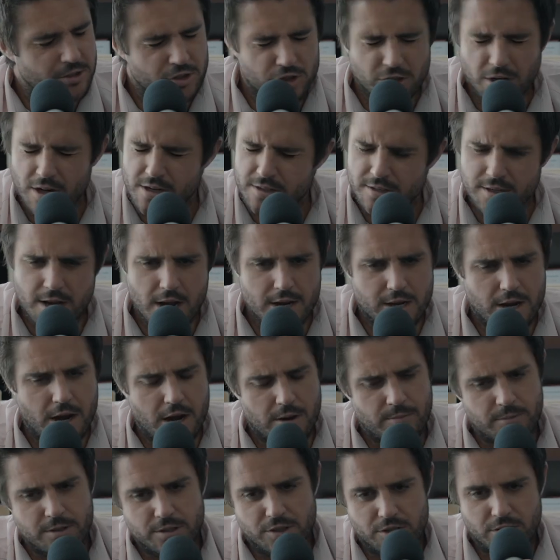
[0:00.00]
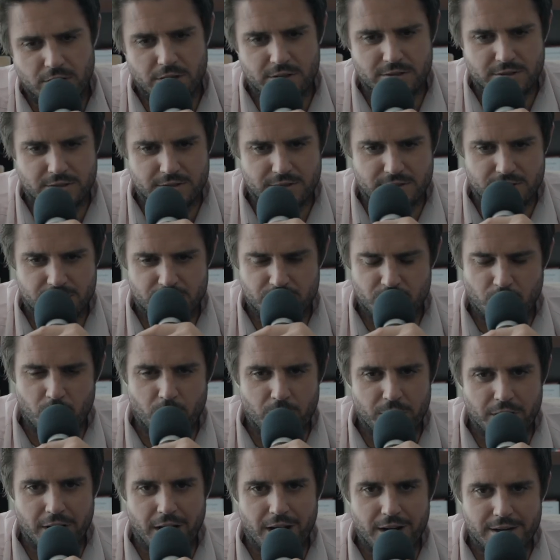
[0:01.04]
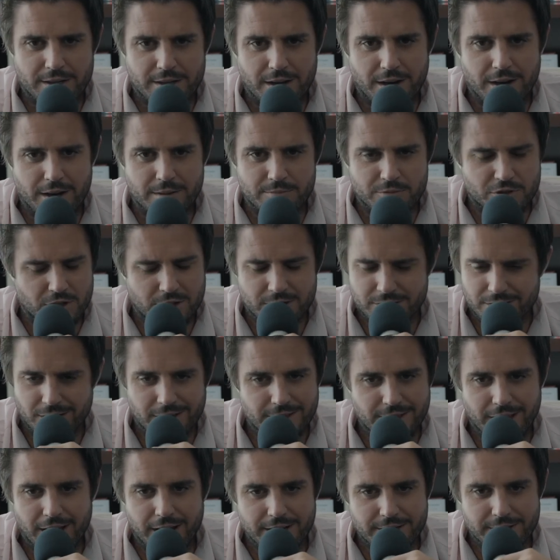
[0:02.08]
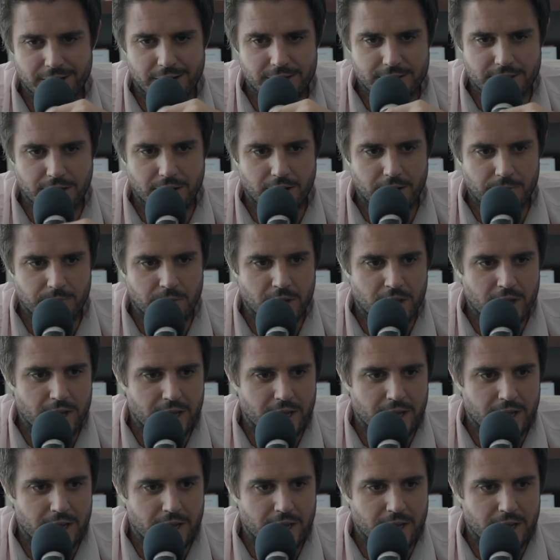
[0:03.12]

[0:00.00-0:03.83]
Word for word: drugs.com or drugstore.com, drugsonline.com.